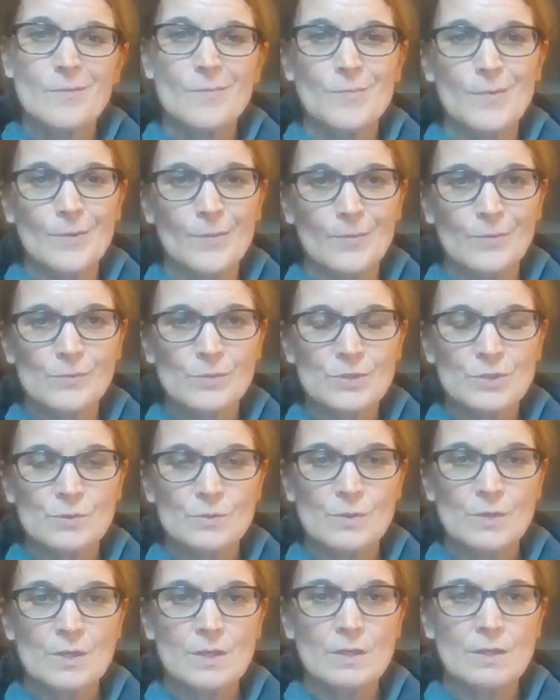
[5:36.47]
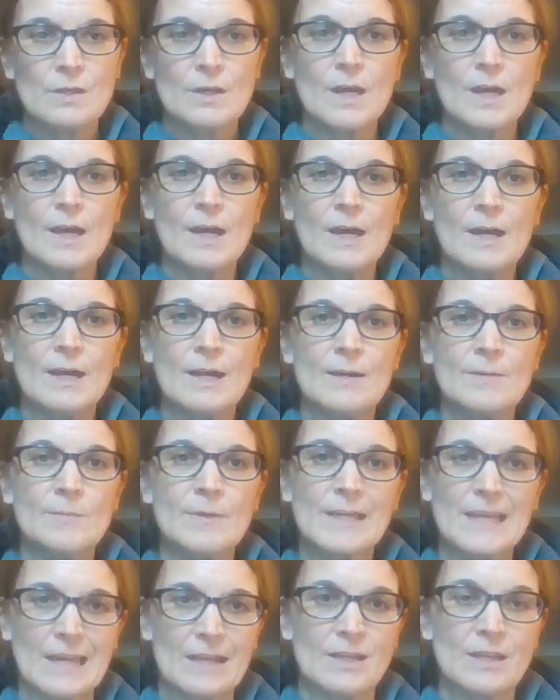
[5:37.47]
But when we're doing,
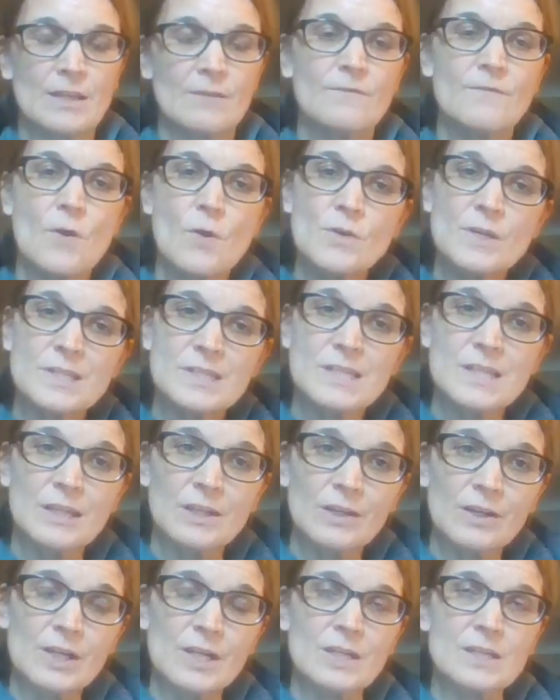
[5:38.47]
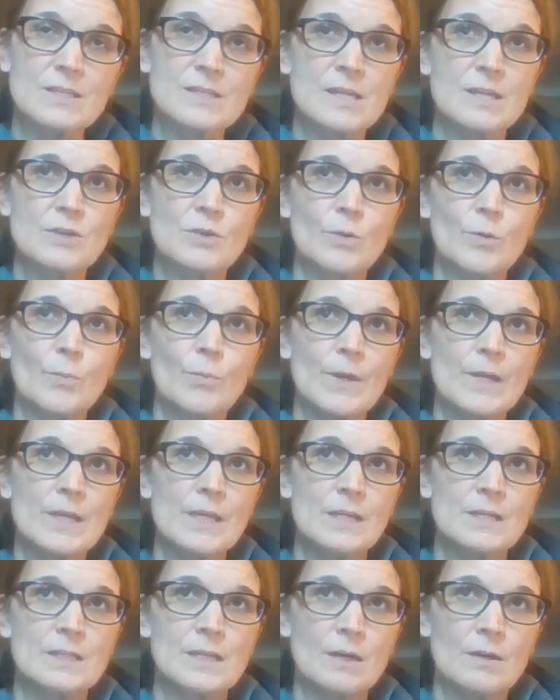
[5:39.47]
again, the focus here is that you're
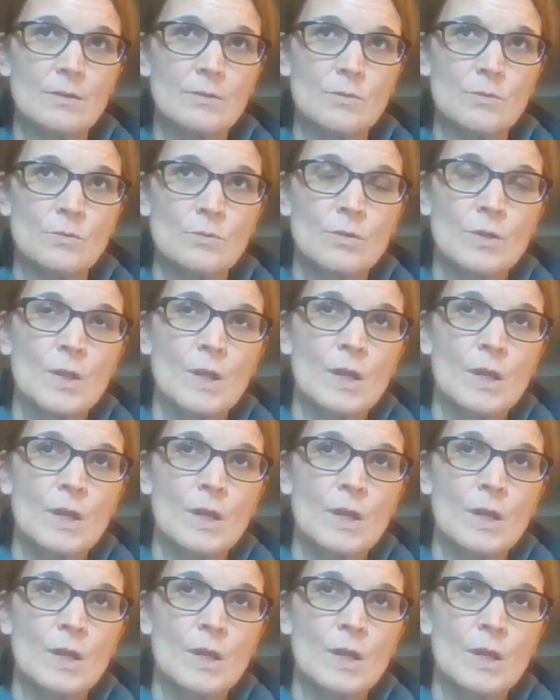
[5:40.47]
breaking down